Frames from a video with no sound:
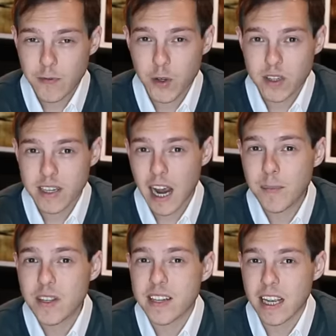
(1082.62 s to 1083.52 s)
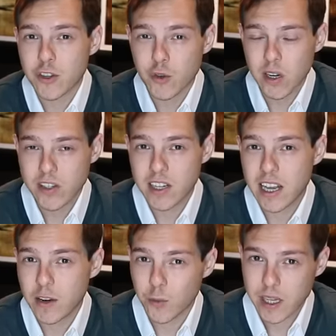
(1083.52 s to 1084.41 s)
If you're the type that's interested
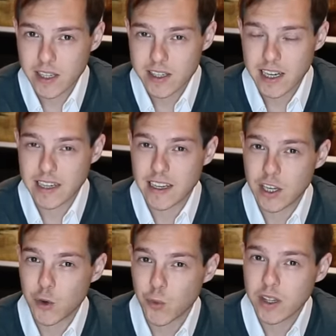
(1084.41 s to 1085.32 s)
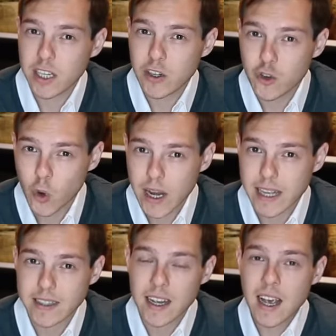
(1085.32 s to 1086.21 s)
in real estate and you really enjoy enjoy
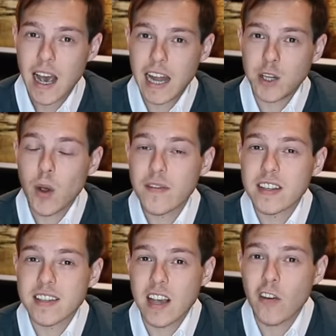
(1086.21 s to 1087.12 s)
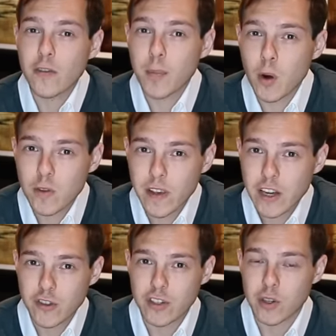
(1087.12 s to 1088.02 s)
it, and you have the
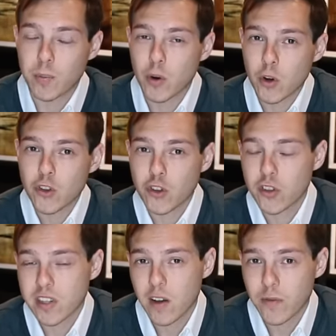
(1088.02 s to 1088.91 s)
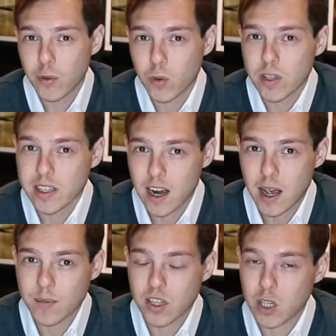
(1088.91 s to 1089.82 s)
self-motivation to push yourself through the
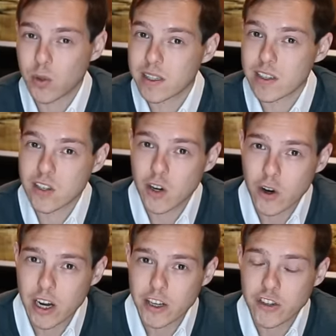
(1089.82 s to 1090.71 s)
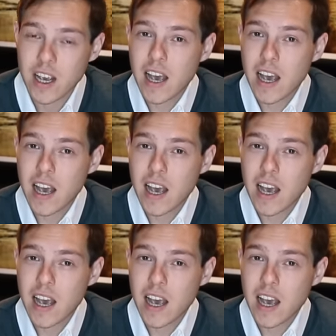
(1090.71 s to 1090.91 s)
times you get discouraged,